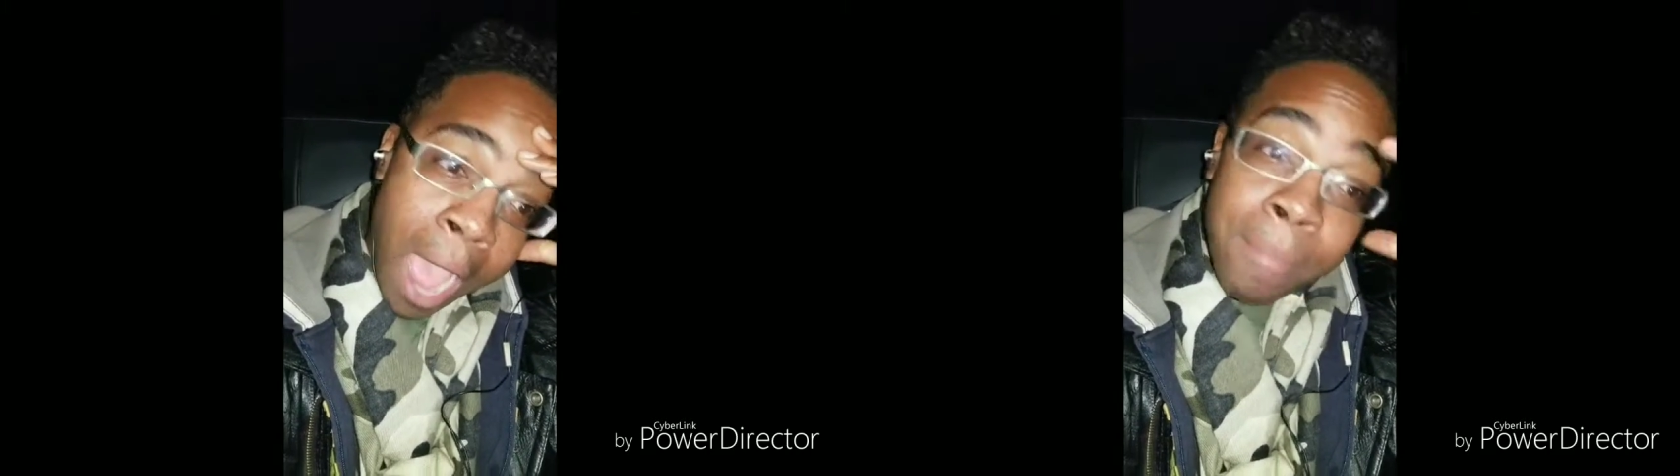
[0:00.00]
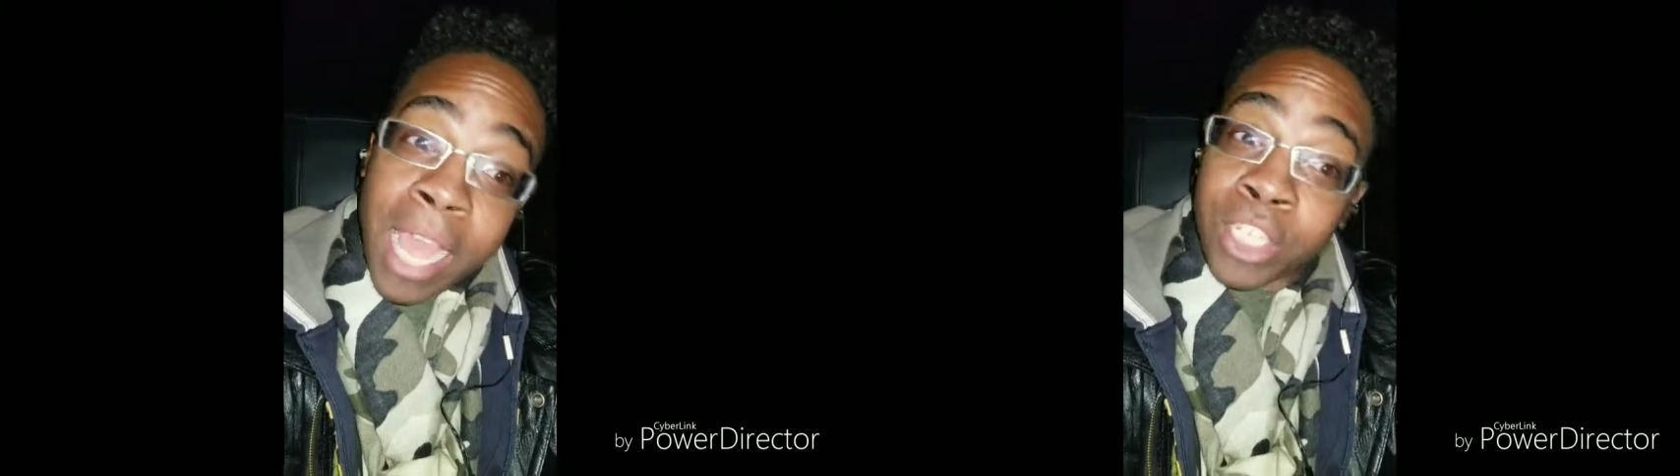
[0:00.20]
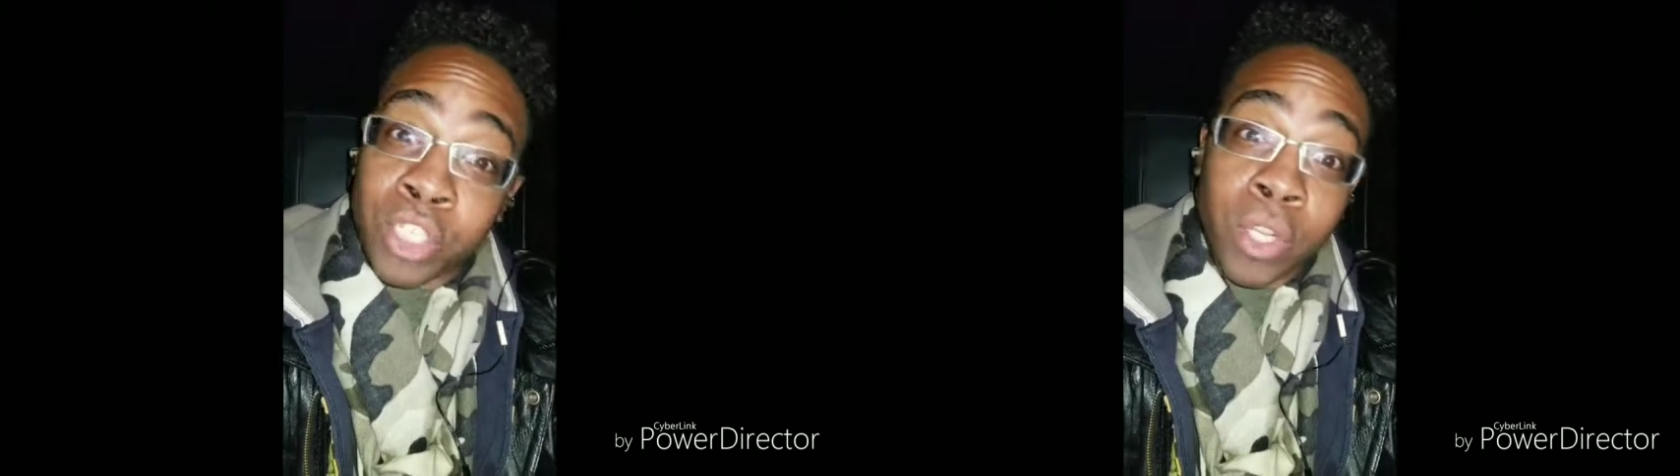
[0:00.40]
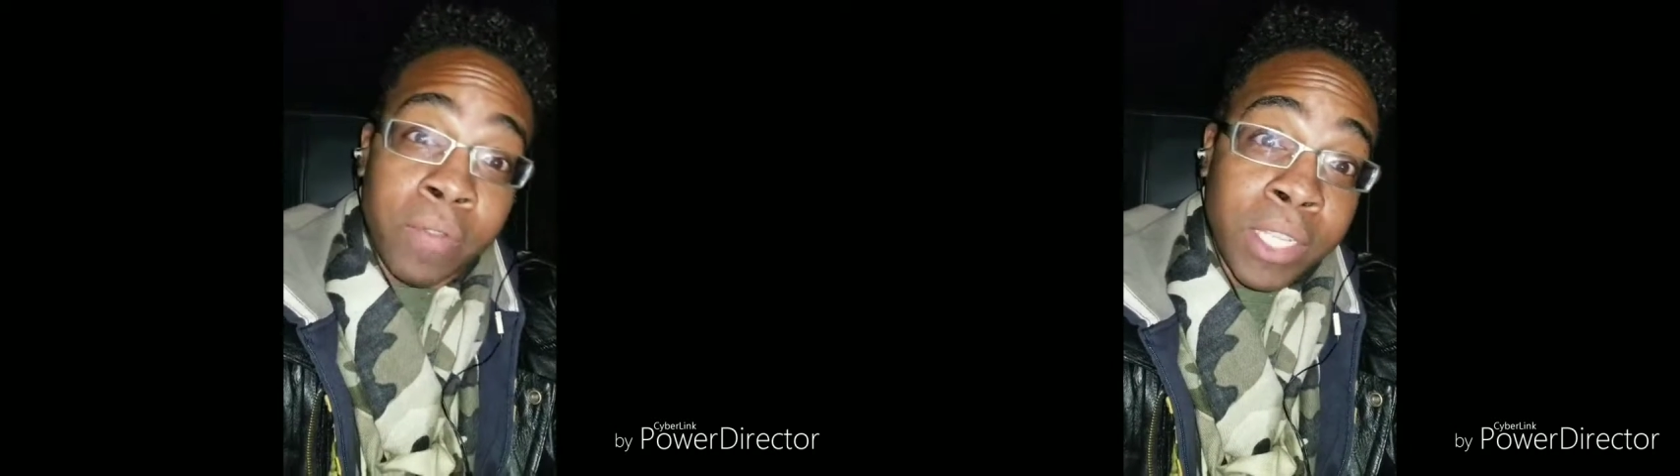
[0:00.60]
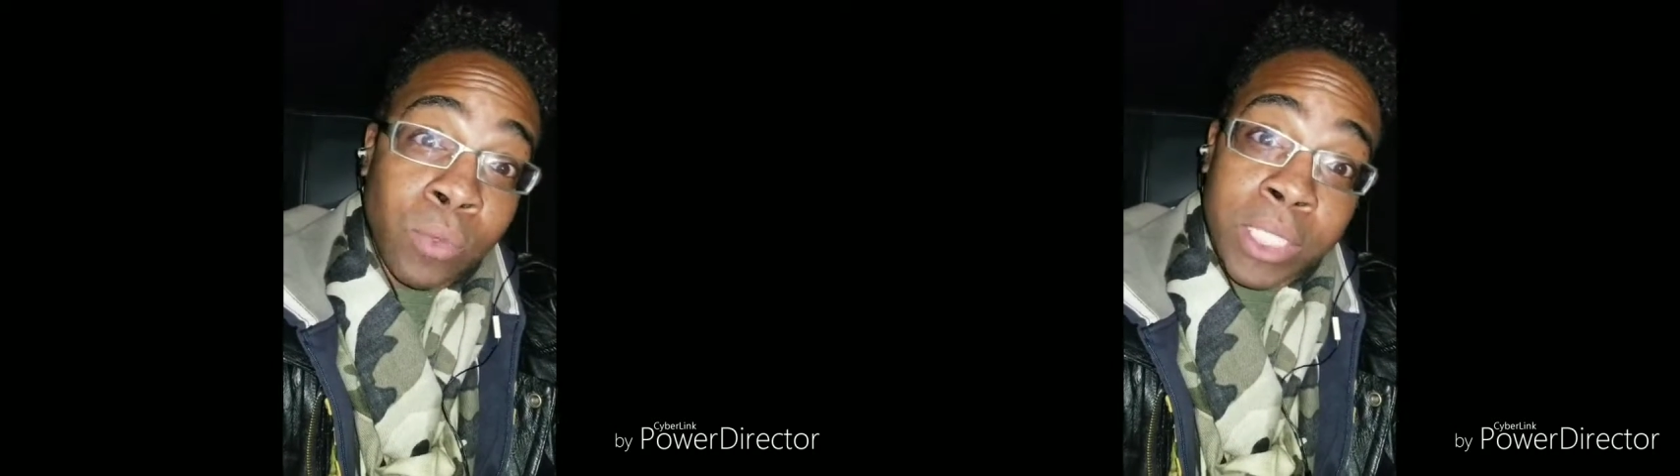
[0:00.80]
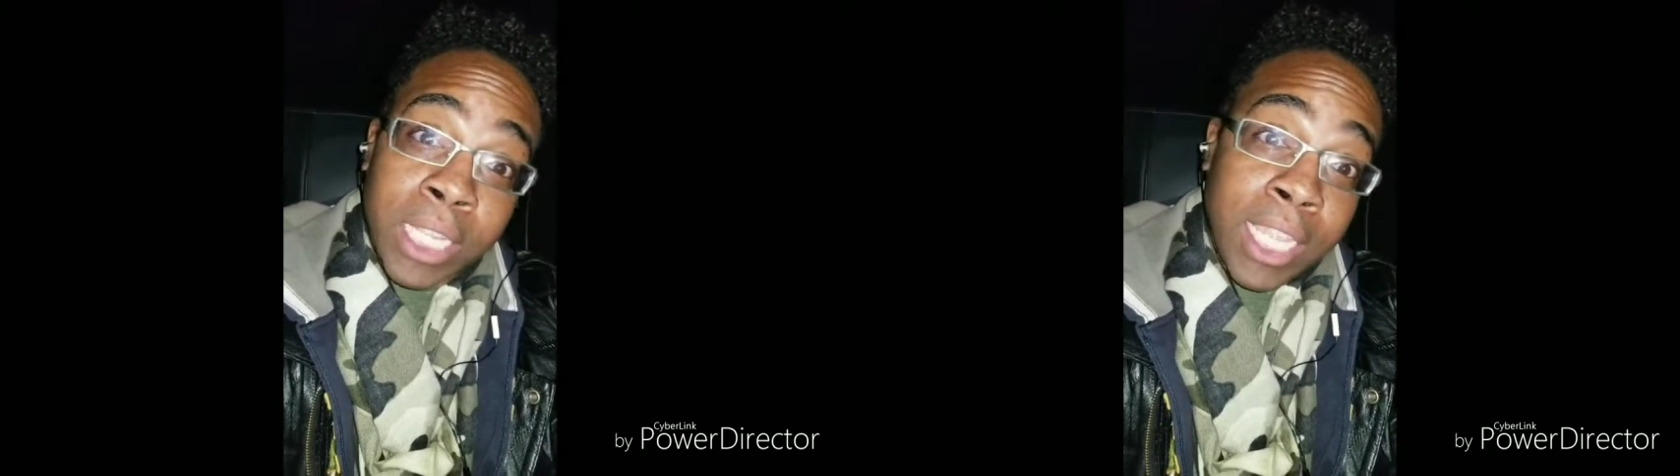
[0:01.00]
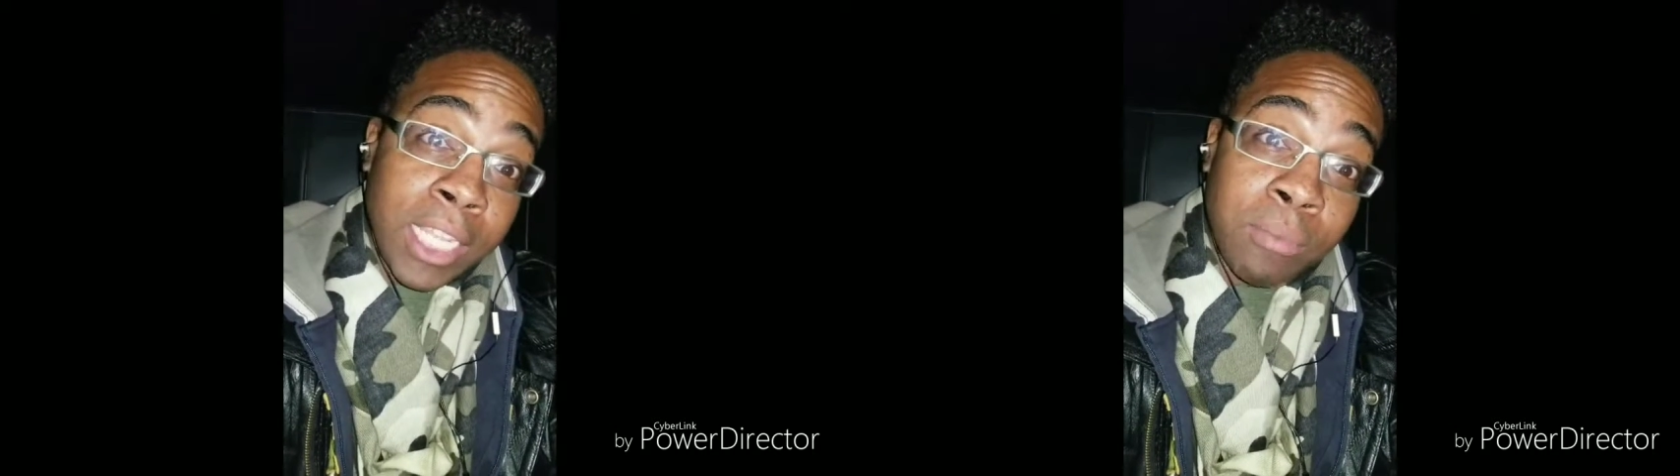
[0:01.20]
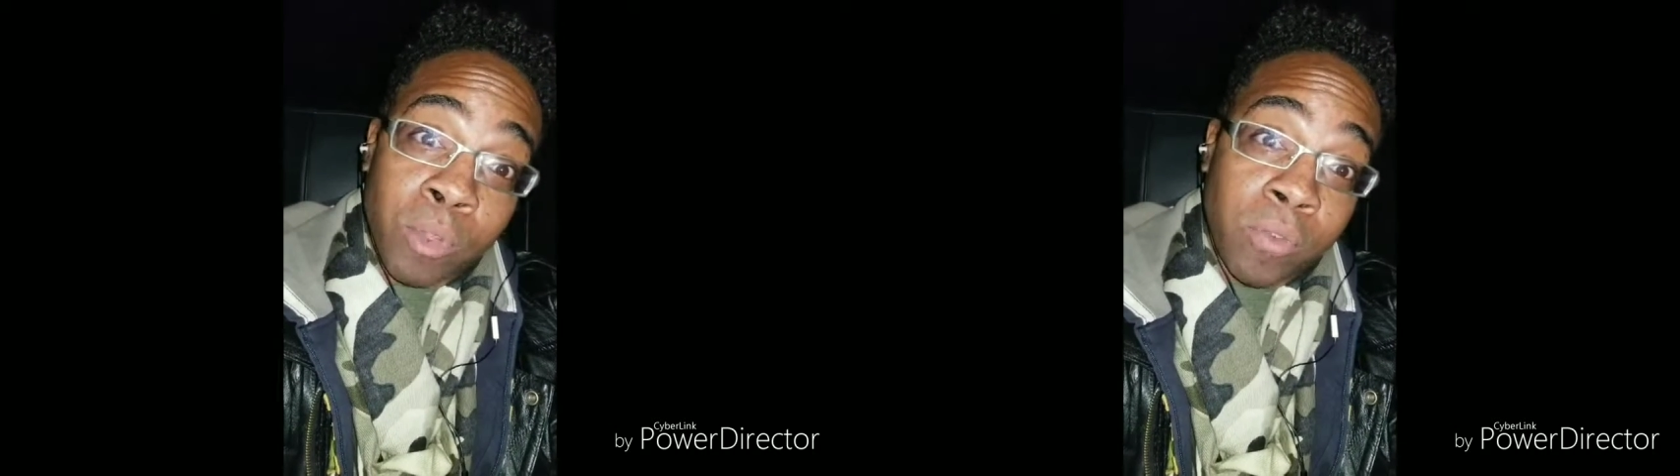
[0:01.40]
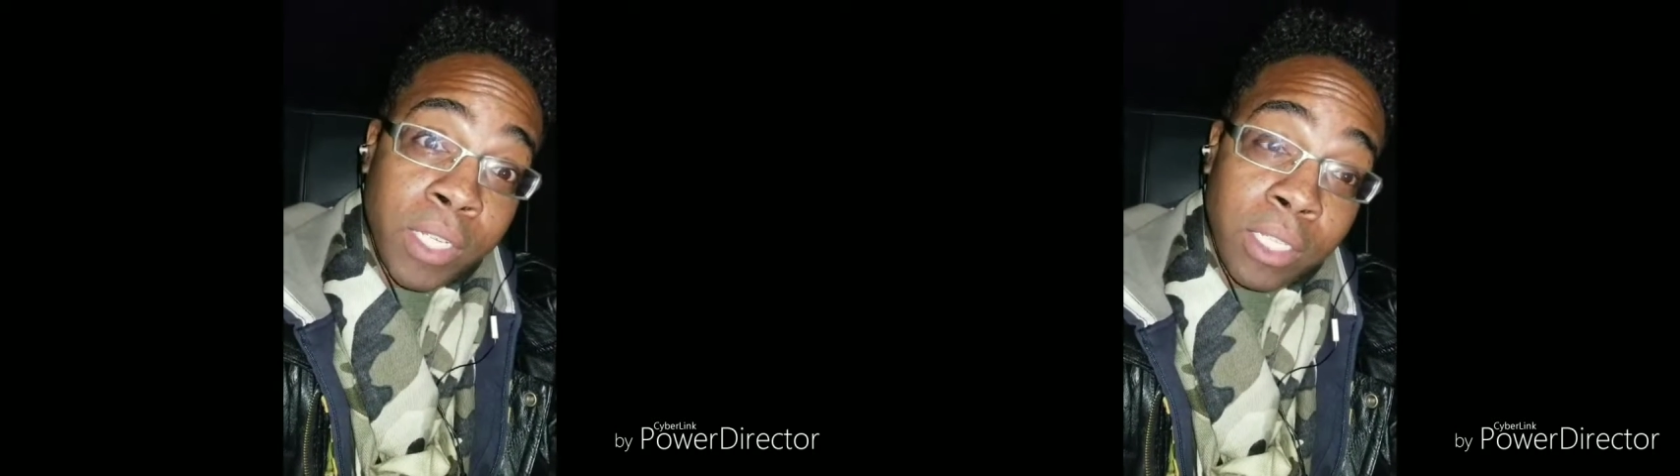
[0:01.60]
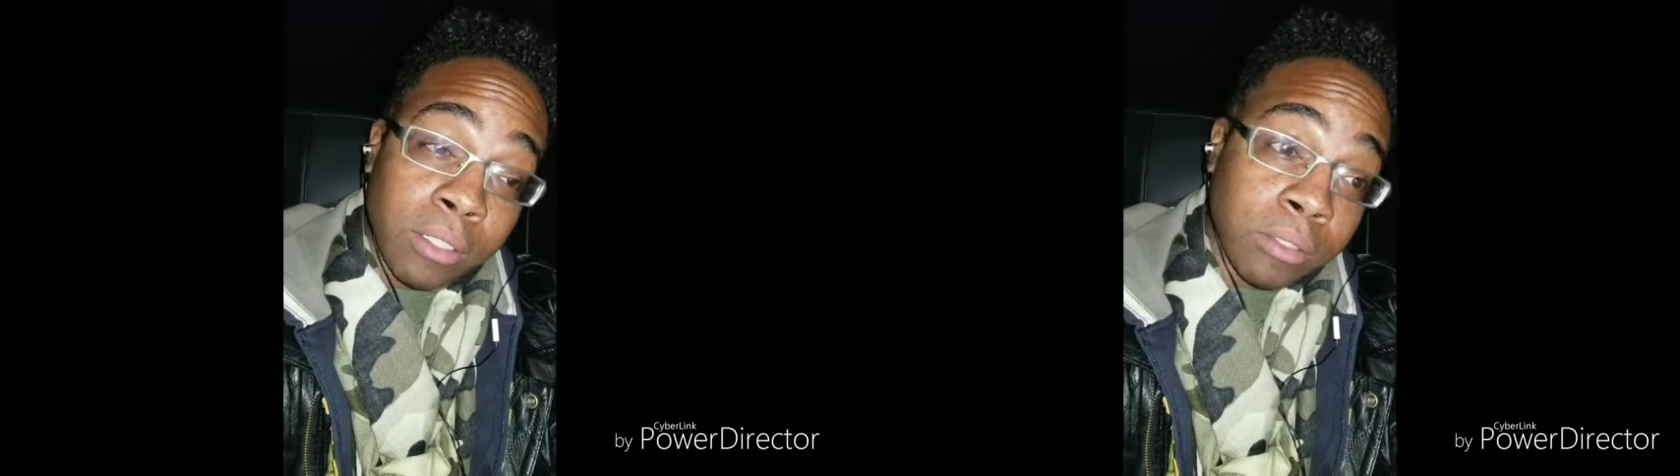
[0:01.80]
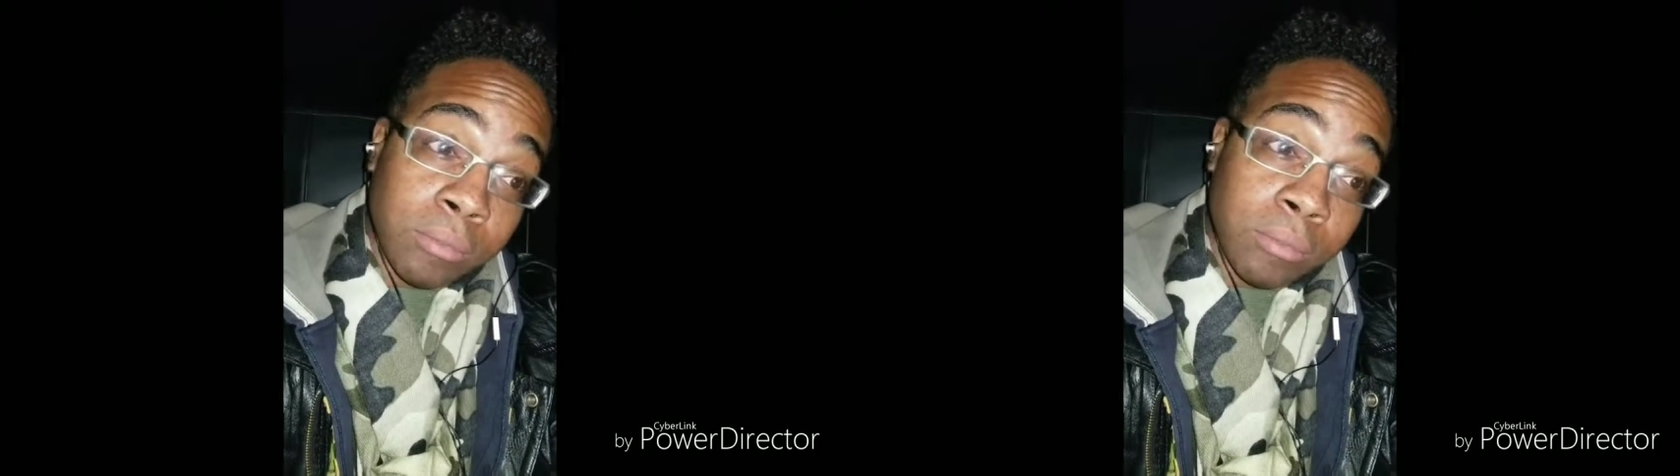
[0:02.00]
I'm not sure if this was a kid's movie.